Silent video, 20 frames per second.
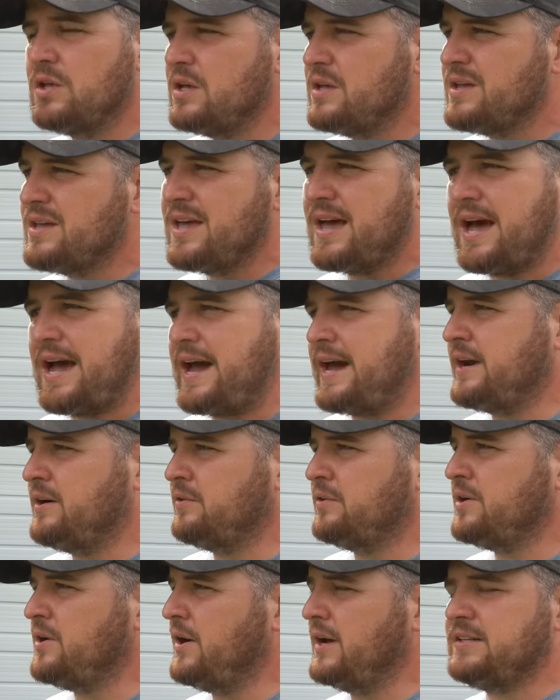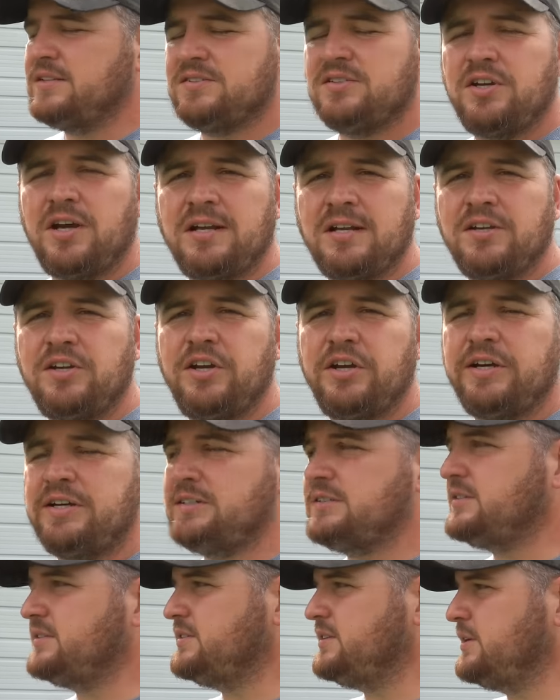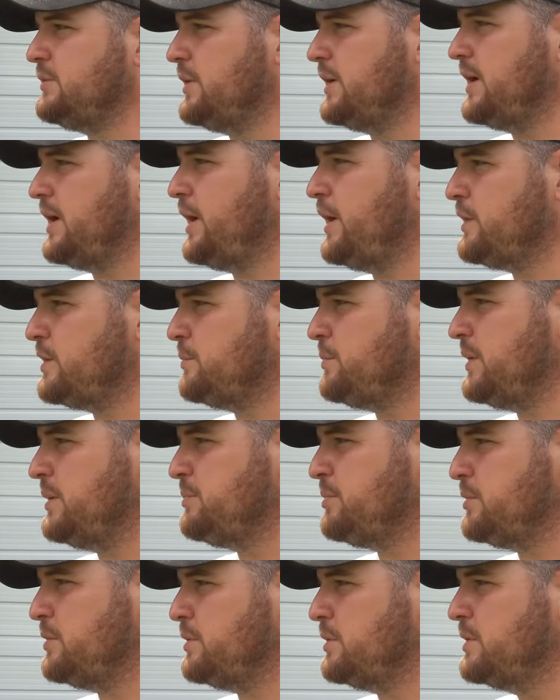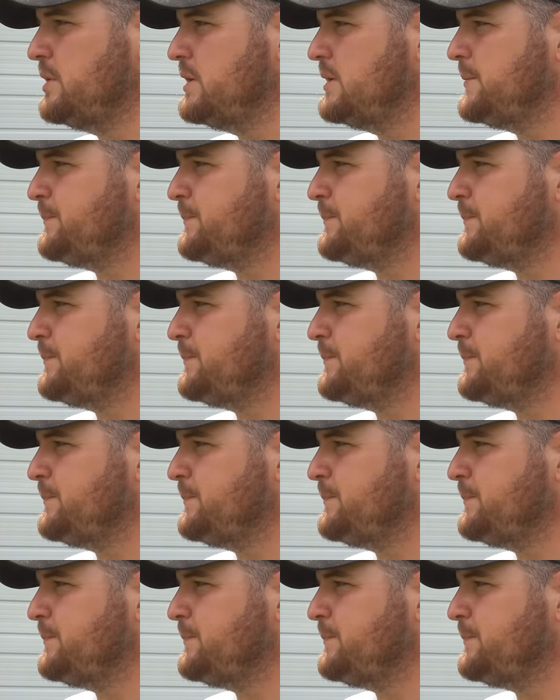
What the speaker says: I don't know. I'm just kind of curious to see what other people